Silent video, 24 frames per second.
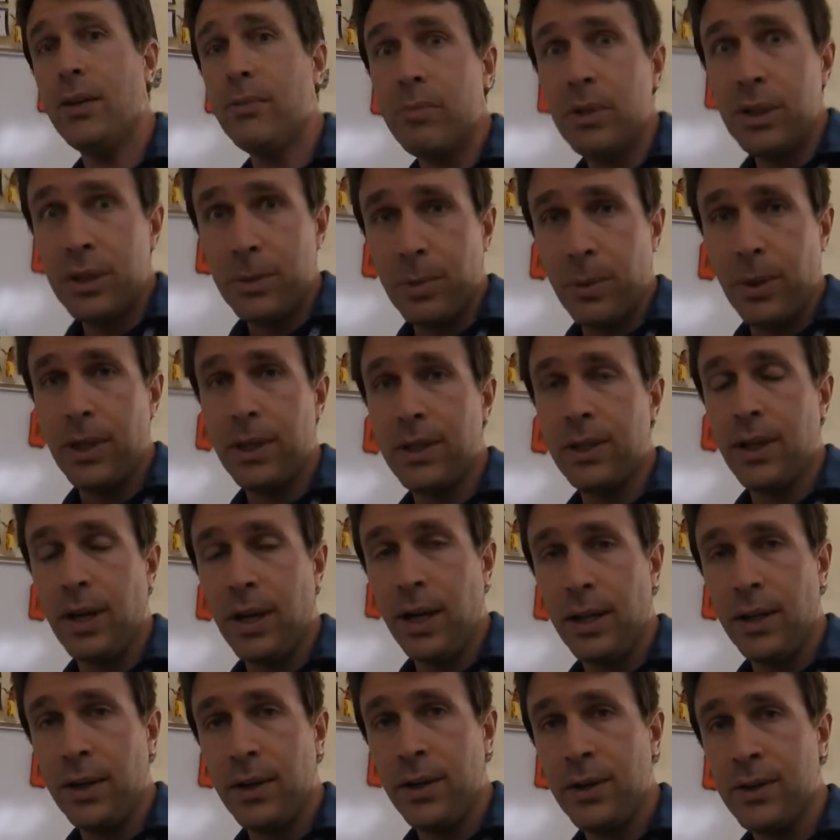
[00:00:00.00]
between
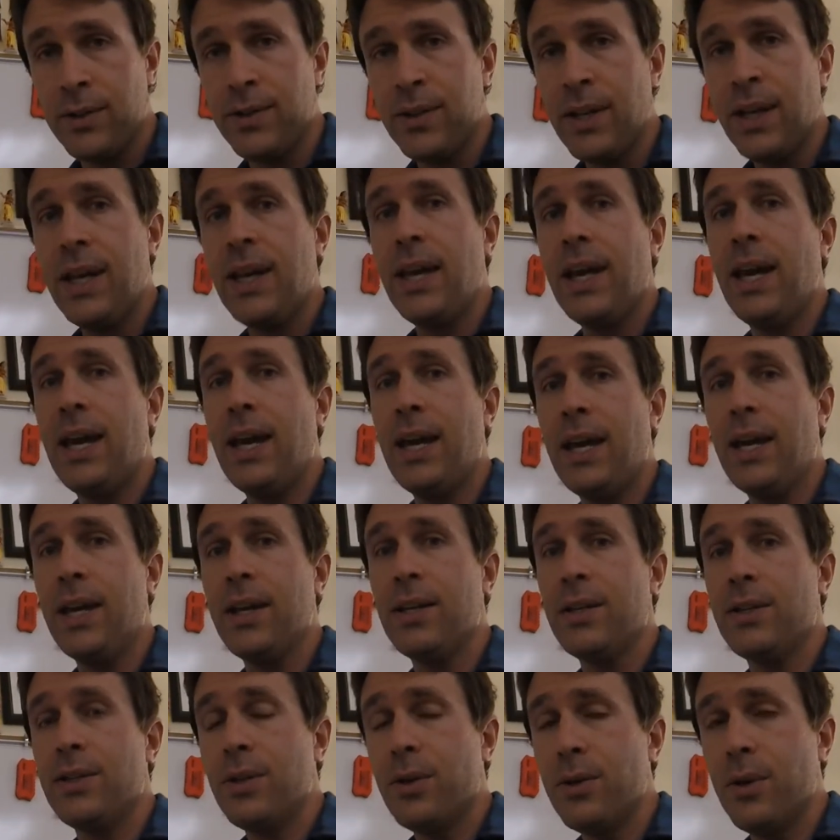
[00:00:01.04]
colors,
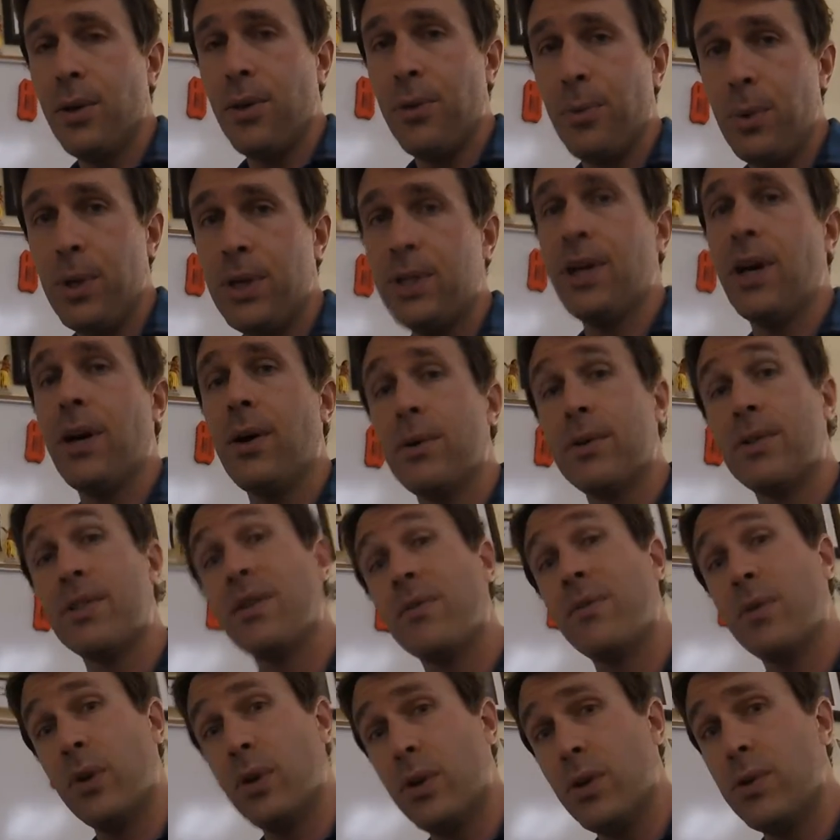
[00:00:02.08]
and 2 to 3 coats. If
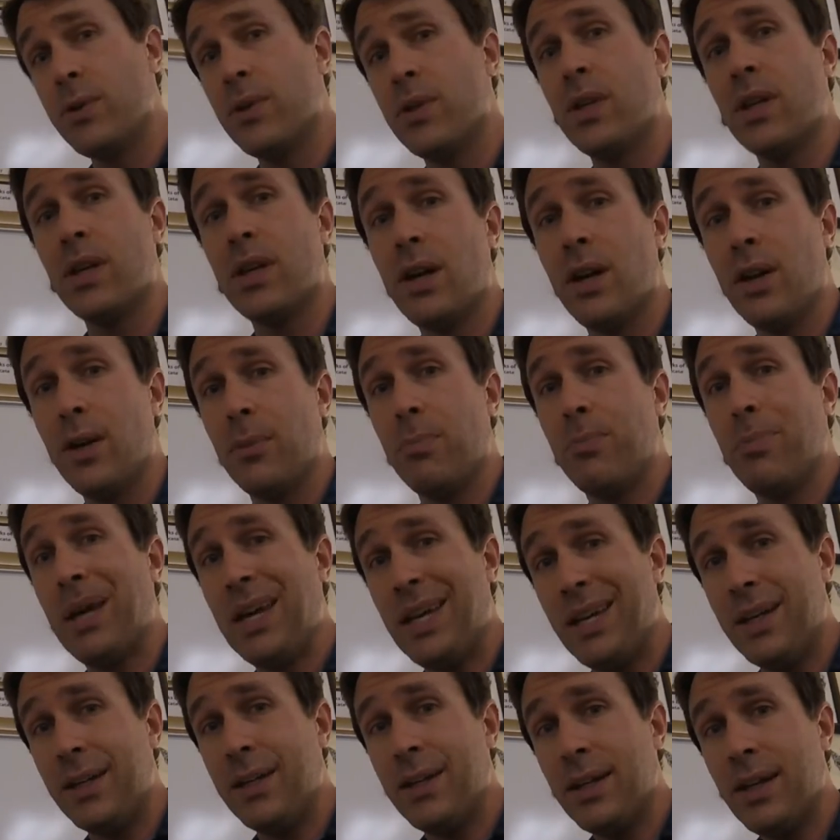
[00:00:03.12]
you're using the color
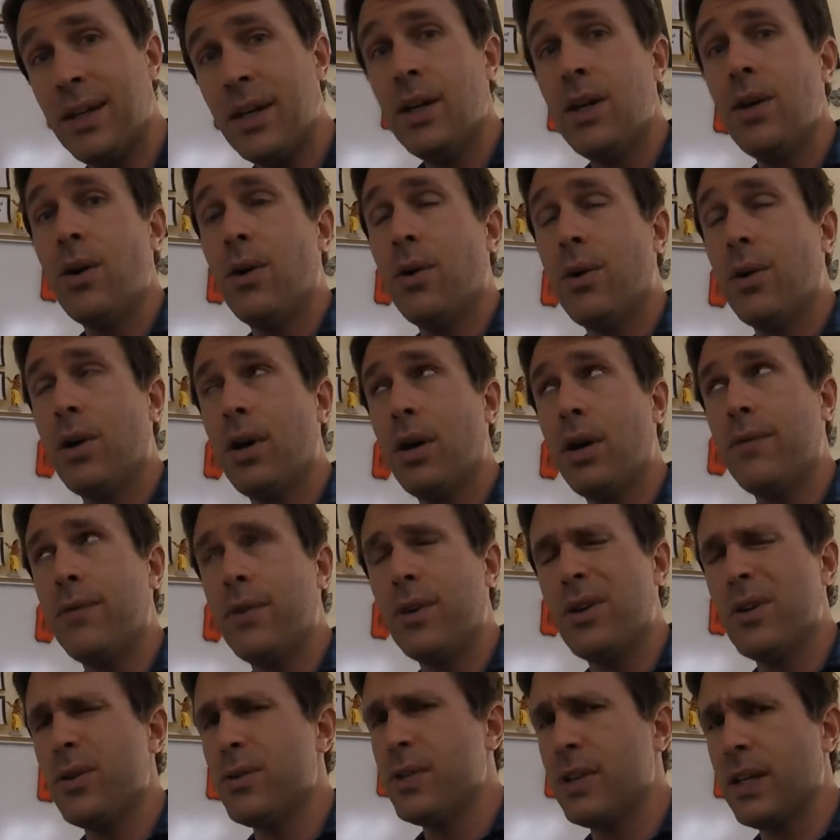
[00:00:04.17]
pink or if you're
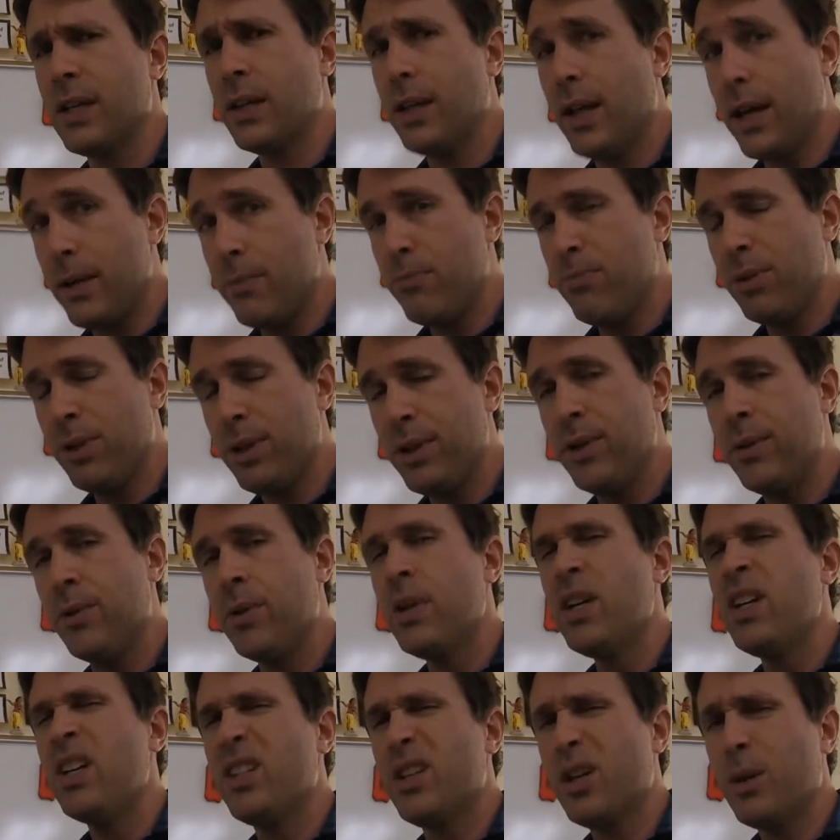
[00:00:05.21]
using light blue,
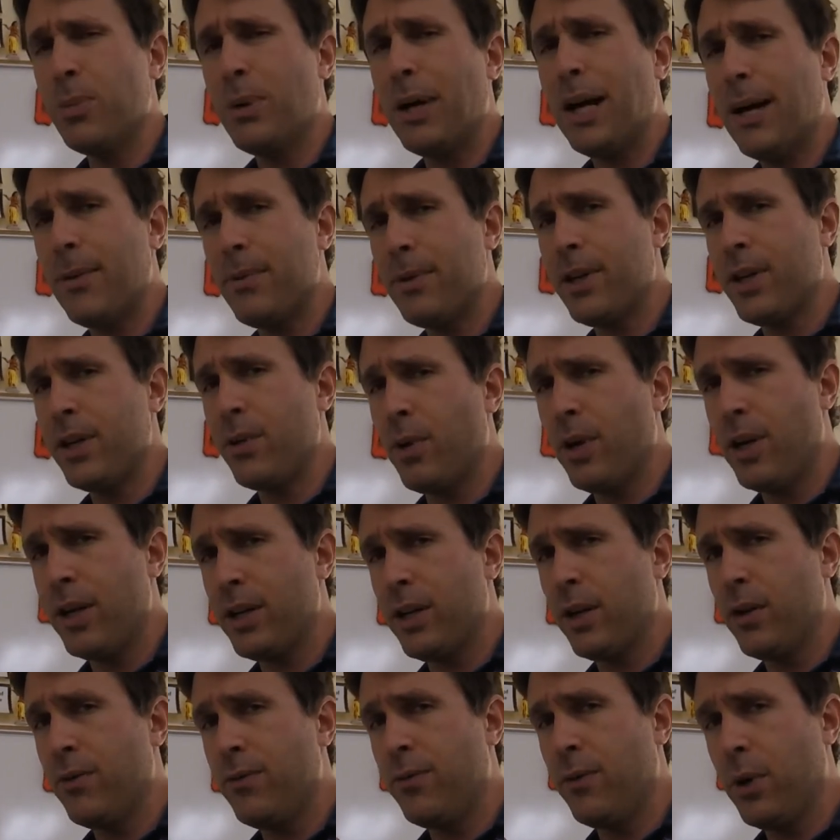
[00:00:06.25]
you're probably going to want to
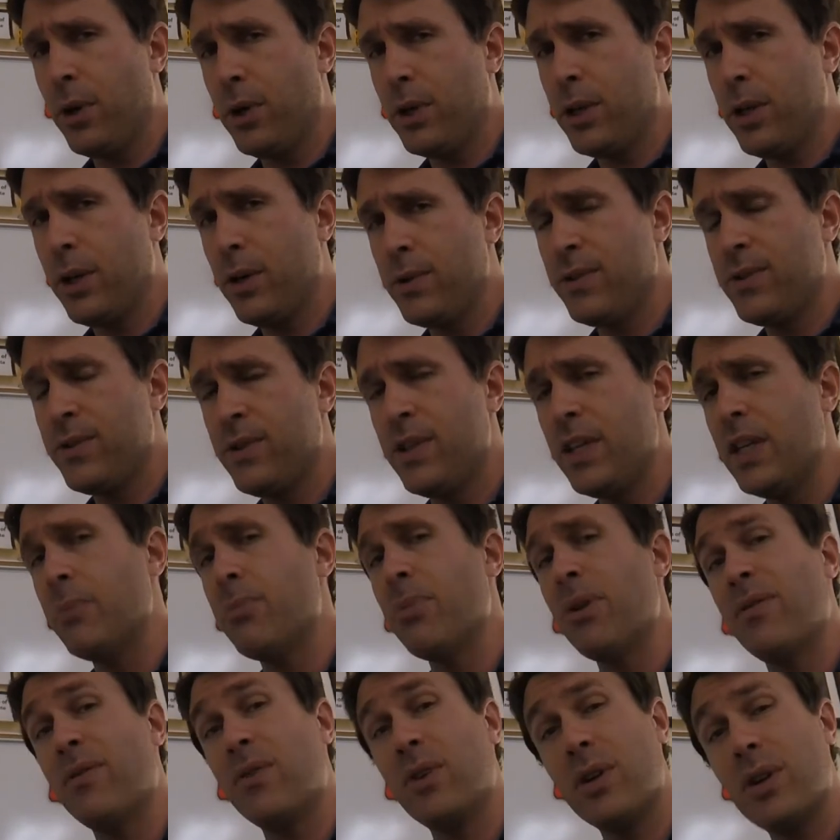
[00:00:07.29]
go 4 coats deep.
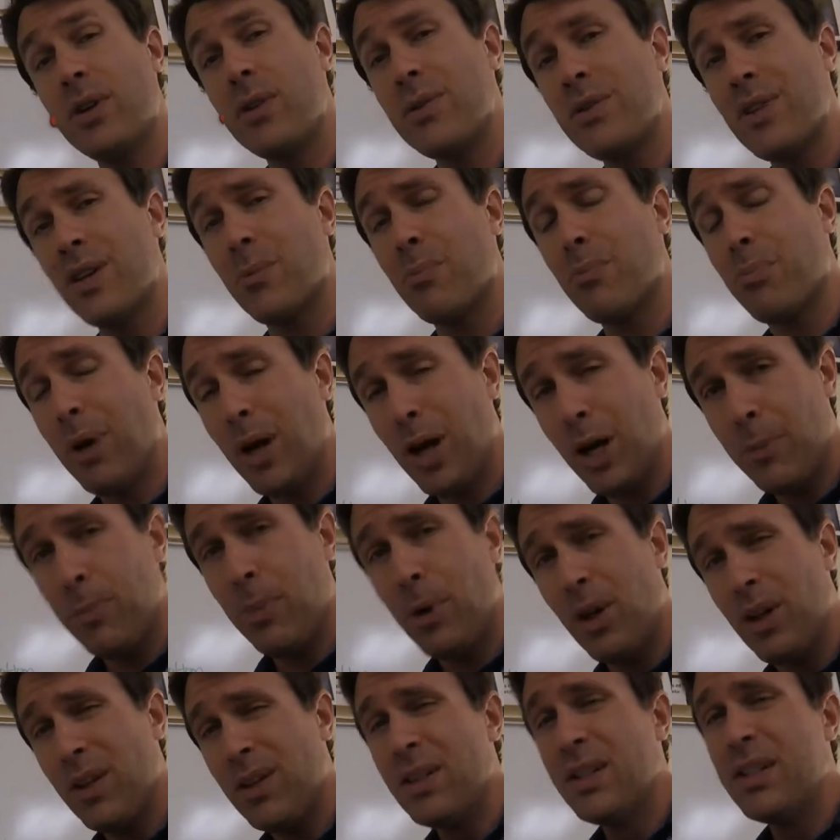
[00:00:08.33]
If you're using
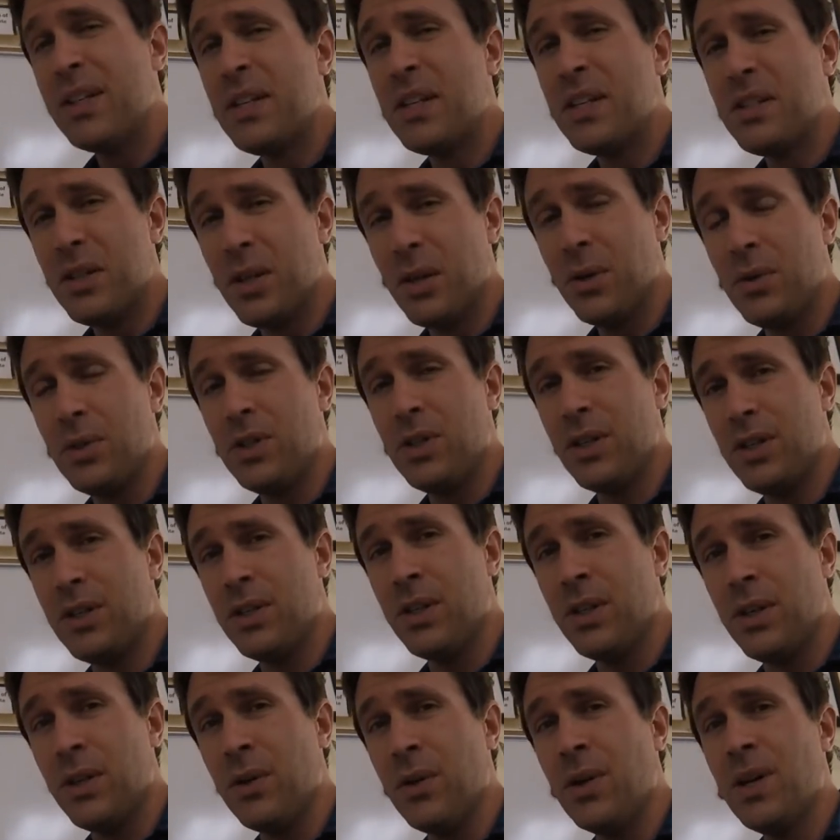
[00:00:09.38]
purple, 2 should
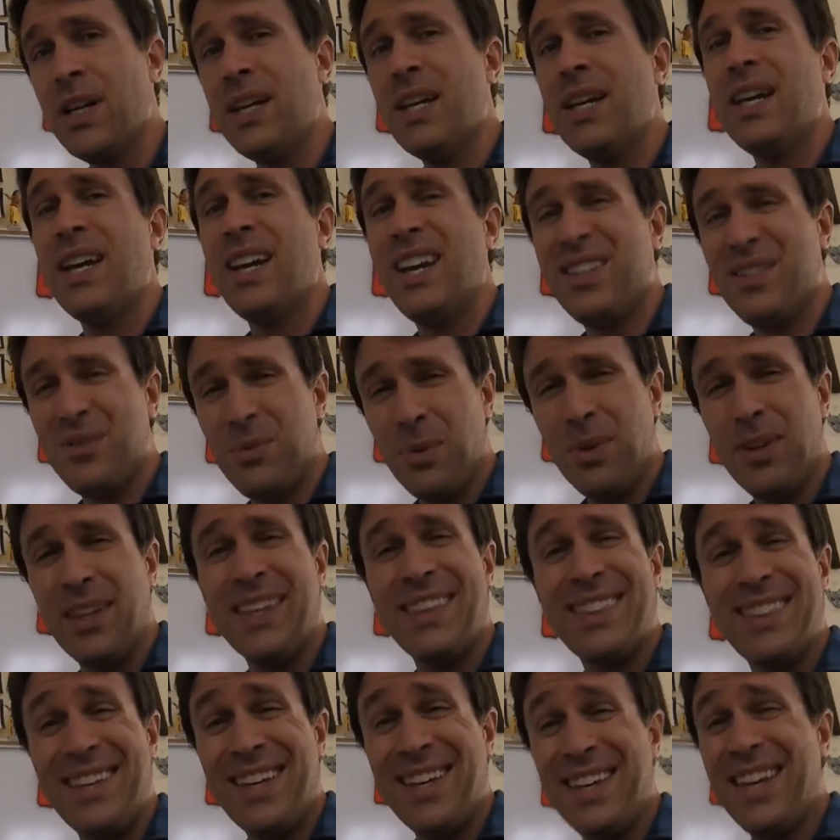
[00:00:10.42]
do. It's really
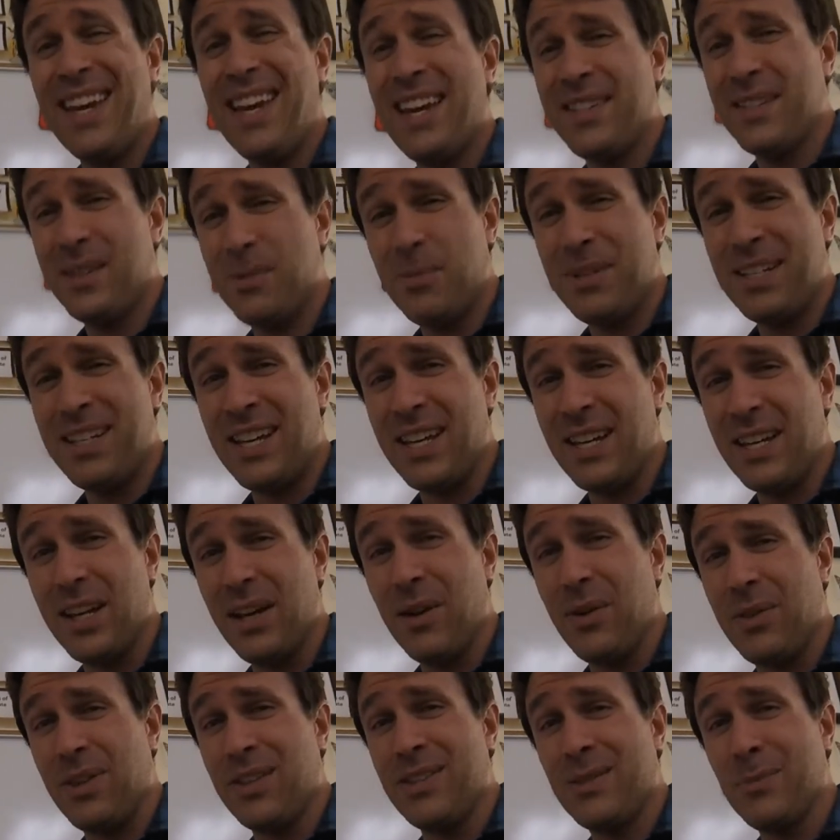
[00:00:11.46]
thick, has to be taken out
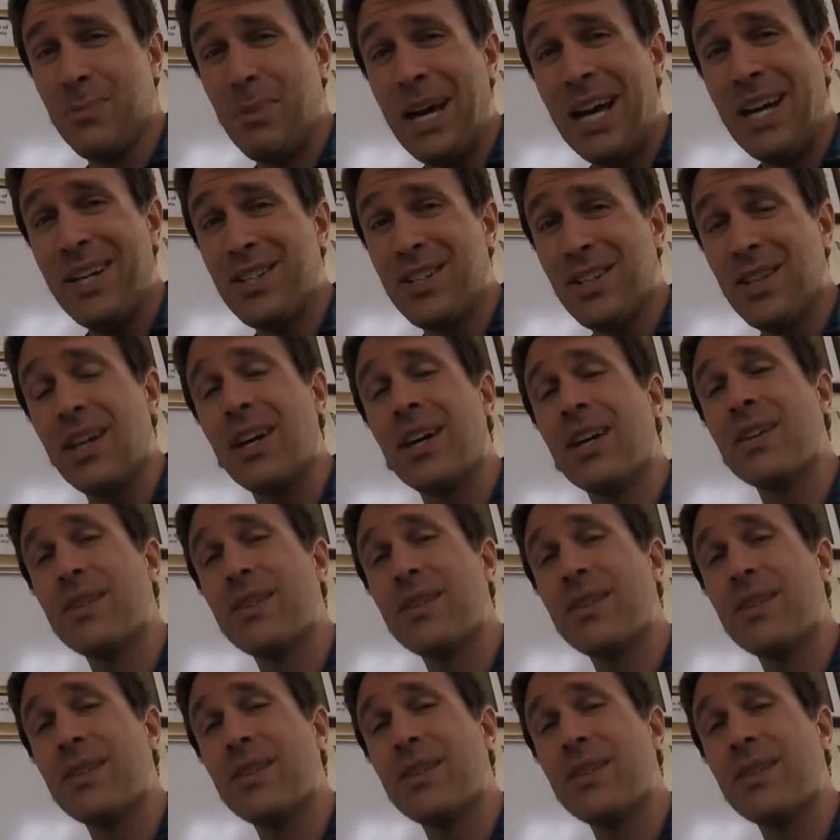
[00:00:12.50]
with a spatula,